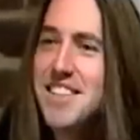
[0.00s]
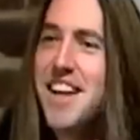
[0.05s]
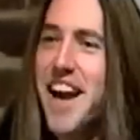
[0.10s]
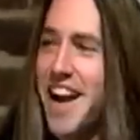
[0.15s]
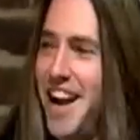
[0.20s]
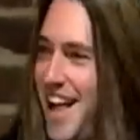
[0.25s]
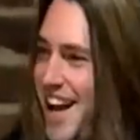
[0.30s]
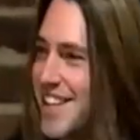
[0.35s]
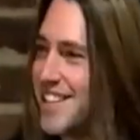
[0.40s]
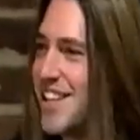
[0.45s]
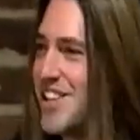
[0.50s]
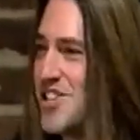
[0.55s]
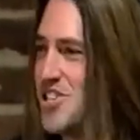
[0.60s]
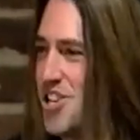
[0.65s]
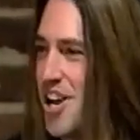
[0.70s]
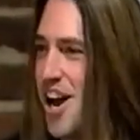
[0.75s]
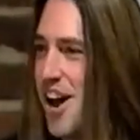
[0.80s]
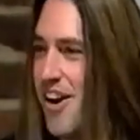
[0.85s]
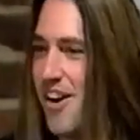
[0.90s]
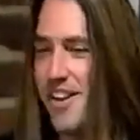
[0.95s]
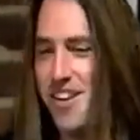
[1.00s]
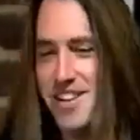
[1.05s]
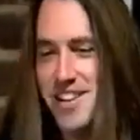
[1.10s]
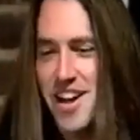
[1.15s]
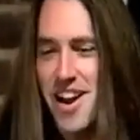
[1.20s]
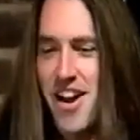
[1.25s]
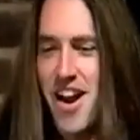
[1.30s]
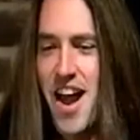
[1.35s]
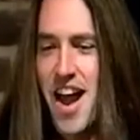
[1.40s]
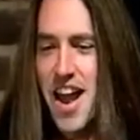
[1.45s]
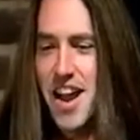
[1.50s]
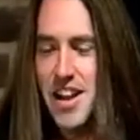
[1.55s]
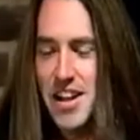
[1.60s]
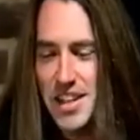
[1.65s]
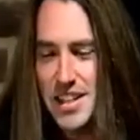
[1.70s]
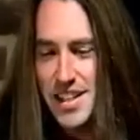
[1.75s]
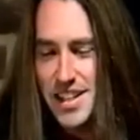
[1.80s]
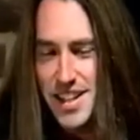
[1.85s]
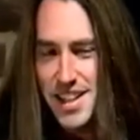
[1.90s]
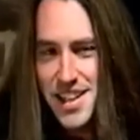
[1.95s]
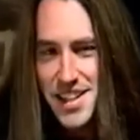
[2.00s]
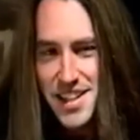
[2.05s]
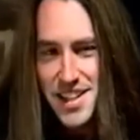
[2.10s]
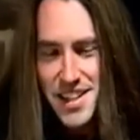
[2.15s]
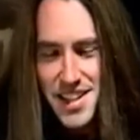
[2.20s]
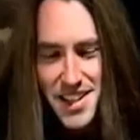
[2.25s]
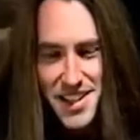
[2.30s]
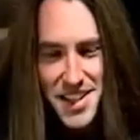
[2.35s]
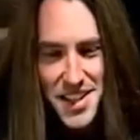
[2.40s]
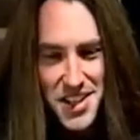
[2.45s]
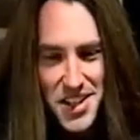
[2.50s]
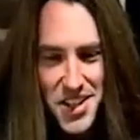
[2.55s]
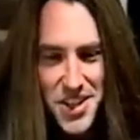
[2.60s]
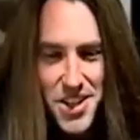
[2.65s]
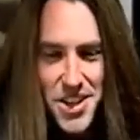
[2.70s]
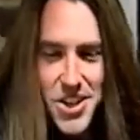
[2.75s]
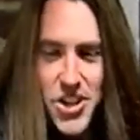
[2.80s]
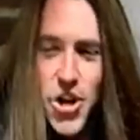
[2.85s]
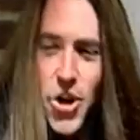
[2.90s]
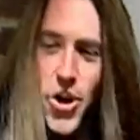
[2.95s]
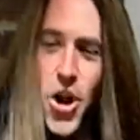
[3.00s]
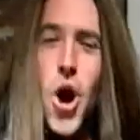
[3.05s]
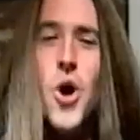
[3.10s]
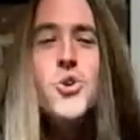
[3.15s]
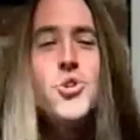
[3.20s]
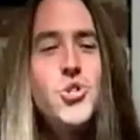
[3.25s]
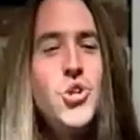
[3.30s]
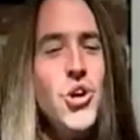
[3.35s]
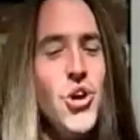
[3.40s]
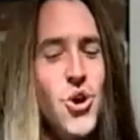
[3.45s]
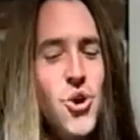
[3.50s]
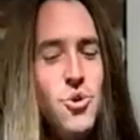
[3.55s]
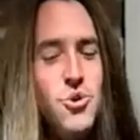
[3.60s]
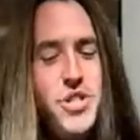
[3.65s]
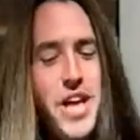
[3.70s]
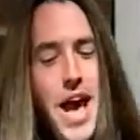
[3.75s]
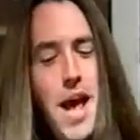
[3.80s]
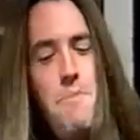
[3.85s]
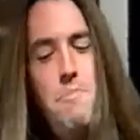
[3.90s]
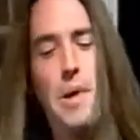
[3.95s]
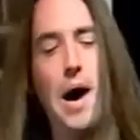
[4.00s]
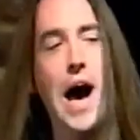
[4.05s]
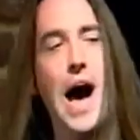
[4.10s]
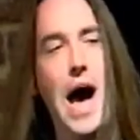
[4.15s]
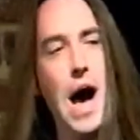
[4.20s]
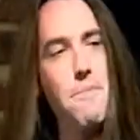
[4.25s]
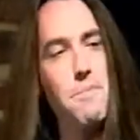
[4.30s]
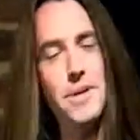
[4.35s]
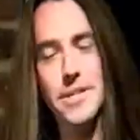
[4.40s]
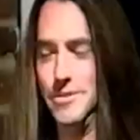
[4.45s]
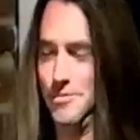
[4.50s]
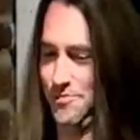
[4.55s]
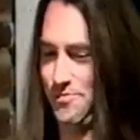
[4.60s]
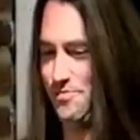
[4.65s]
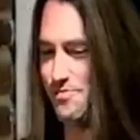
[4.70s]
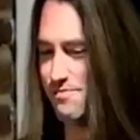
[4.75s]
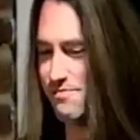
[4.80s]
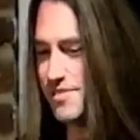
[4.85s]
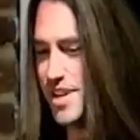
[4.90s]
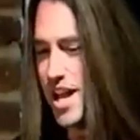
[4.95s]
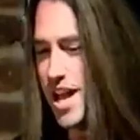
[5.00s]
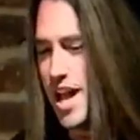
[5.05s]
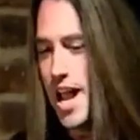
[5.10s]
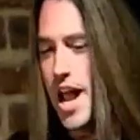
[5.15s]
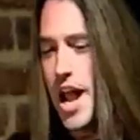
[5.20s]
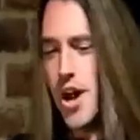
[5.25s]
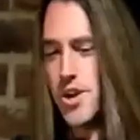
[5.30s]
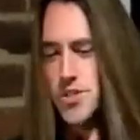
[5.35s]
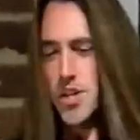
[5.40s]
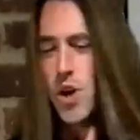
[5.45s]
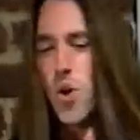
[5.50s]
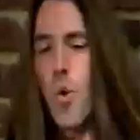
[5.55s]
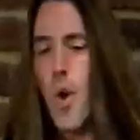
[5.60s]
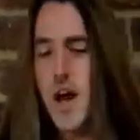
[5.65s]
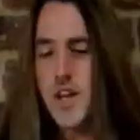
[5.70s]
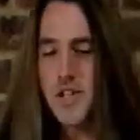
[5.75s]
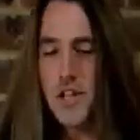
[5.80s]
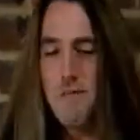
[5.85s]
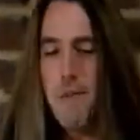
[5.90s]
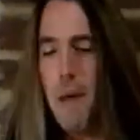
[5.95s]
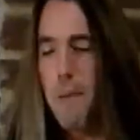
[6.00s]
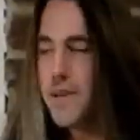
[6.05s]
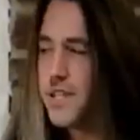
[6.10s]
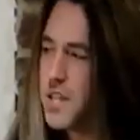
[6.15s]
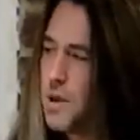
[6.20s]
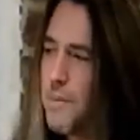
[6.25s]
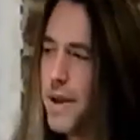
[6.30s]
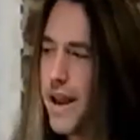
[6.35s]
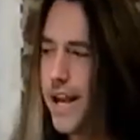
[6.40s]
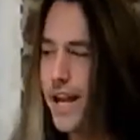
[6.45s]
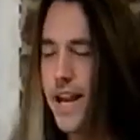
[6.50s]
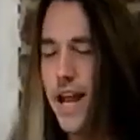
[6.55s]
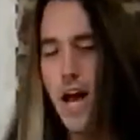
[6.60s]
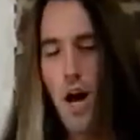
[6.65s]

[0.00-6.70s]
of like this show. All right. Kudos to you, Dead Bob. Here's a question maybe somebody can